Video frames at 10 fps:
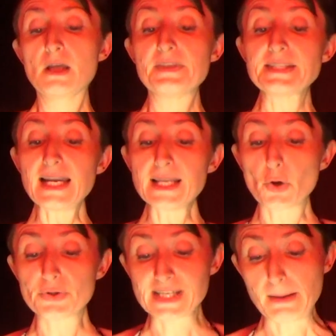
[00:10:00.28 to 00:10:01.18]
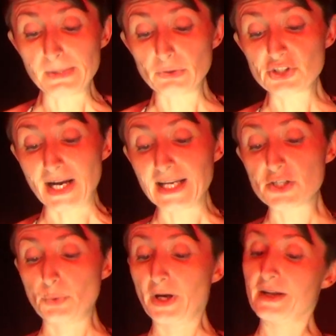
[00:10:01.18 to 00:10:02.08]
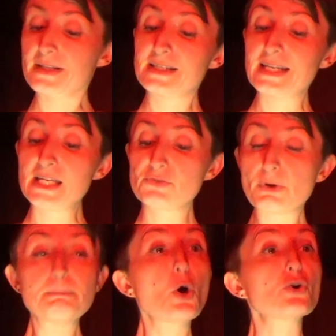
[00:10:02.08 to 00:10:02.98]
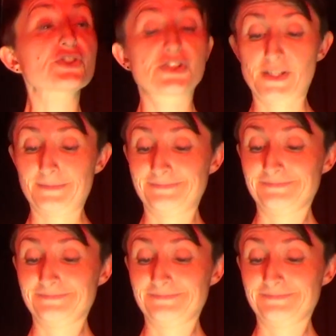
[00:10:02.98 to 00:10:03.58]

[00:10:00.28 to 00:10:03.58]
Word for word: The daily concept mill challenge word is riposte.